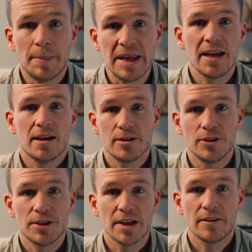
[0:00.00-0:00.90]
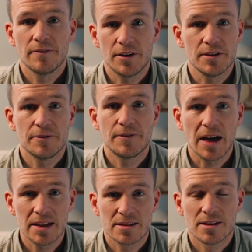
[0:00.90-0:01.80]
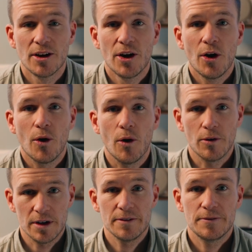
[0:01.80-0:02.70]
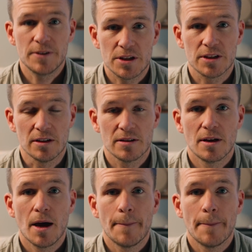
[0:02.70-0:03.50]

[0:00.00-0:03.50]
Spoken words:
be learning very fast or efficient,